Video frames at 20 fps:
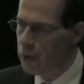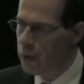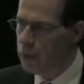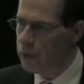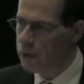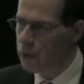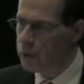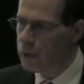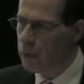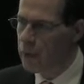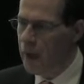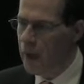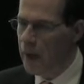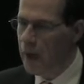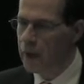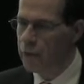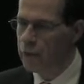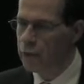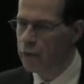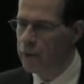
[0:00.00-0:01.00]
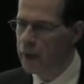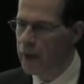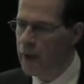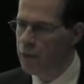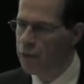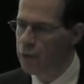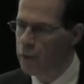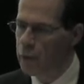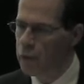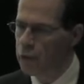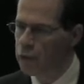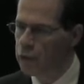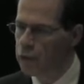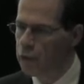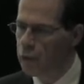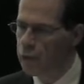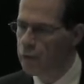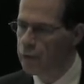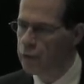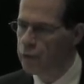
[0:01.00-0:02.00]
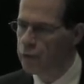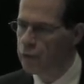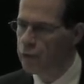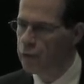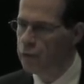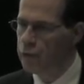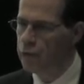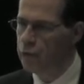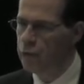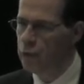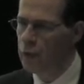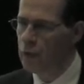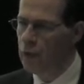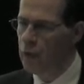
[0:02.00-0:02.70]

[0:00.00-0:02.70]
in the demand for government services.